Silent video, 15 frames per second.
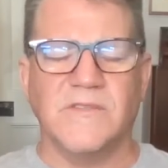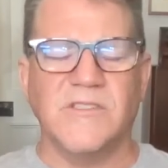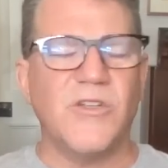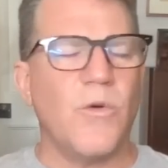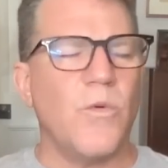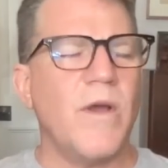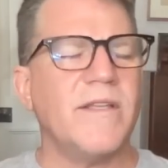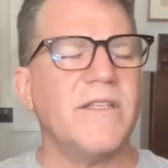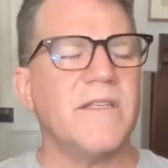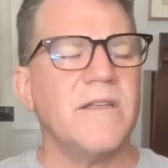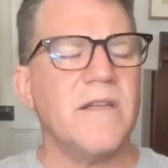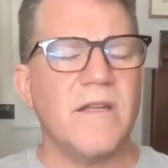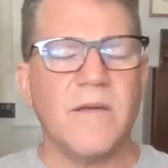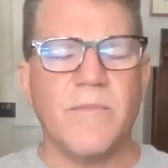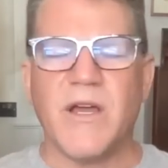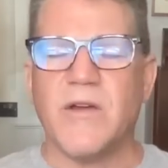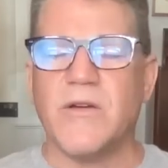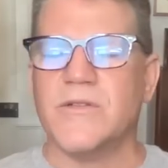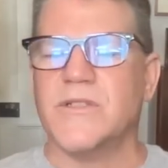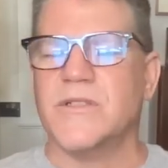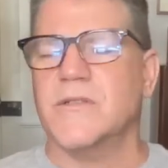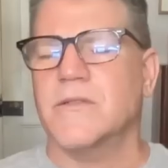So, what's in it
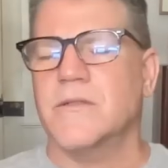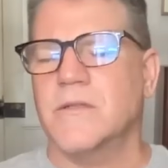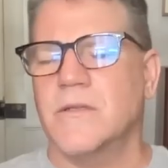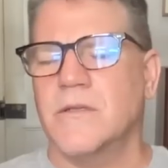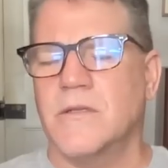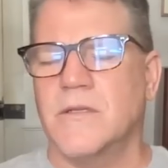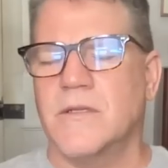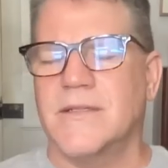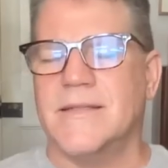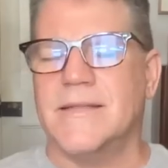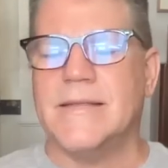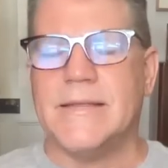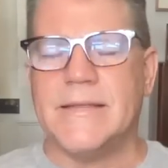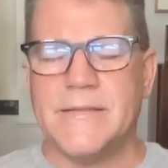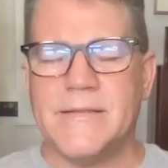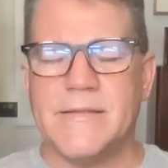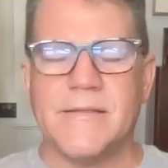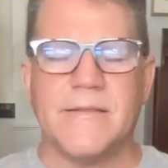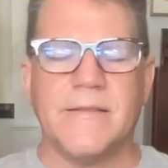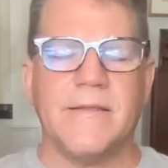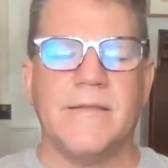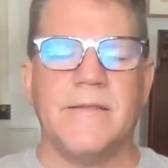about
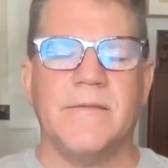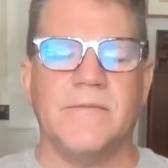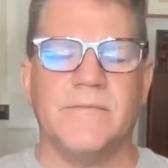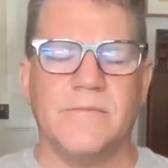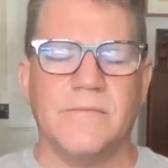Lindsey?